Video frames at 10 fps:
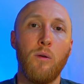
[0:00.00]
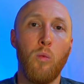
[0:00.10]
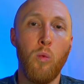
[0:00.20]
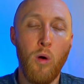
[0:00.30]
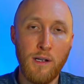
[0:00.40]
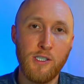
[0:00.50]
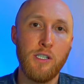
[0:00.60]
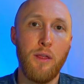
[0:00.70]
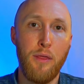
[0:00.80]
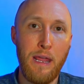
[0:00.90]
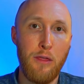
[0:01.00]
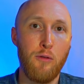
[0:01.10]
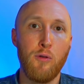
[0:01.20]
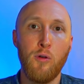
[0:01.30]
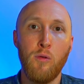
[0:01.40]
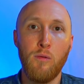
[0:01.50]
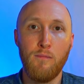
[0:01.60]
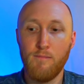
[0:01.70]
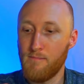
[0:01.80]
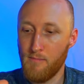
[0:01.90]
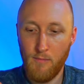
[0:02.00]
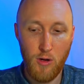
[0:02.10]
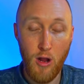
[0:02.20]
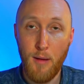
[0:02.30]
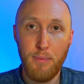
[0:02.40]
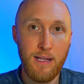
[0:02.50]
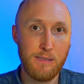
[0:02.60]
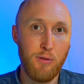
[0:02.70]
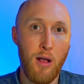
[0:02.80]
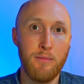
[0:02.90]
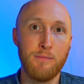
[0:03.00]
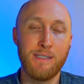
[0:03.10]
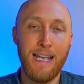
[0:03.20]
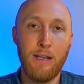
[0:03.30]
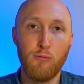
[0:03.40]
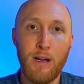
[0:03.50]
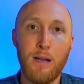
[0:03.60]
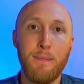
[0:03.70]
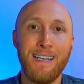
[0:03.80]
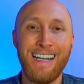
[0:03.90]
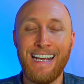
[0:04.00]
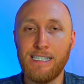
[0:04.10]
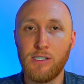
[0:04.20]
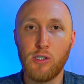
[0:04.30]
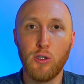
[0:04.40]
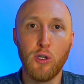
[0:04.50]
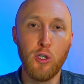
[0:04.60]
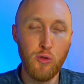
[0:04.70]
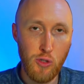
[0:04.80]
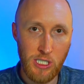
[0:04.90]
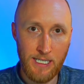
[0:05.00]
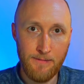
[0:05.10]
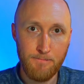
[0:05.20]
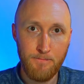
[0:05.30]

wants you to think through complex problems and recommend a solution.